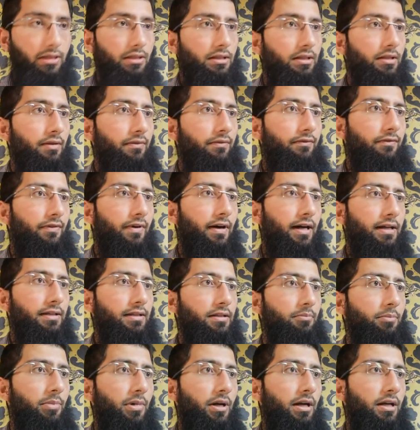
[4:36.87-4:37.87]

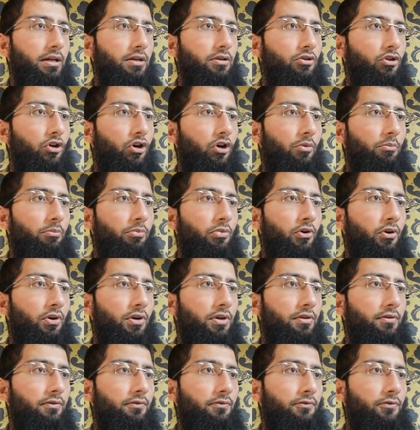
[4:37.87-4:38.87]
divided by
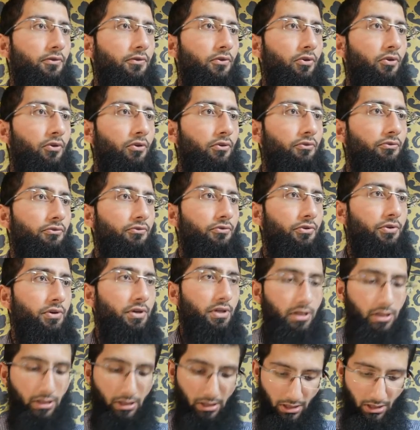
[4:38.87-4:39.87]

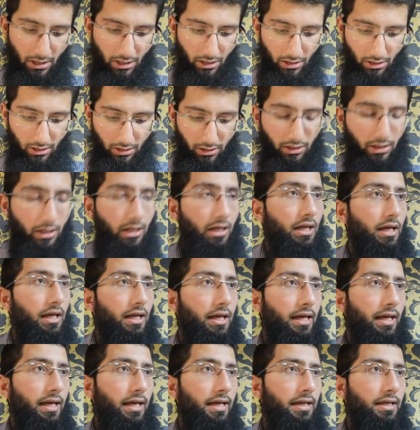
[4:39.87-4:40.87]

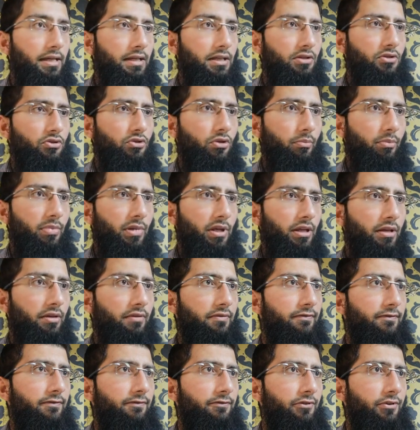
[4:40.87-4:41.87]
0.438 should be
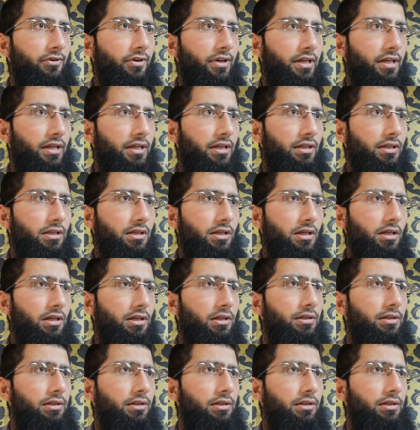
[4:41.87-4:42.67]
3.